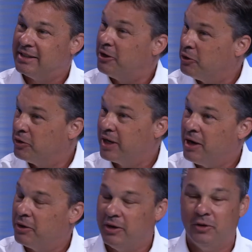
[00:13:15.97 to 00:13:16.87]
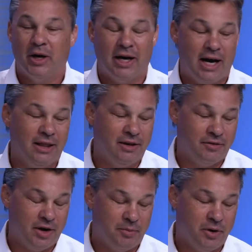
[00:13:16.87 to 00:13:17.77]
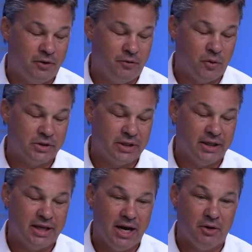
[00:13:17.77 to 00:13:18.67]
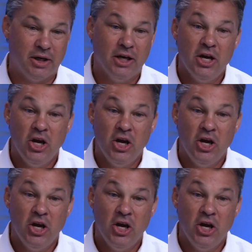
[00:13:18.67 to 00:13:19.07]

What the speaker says: I don't know the county I live in up here in Forsyth County.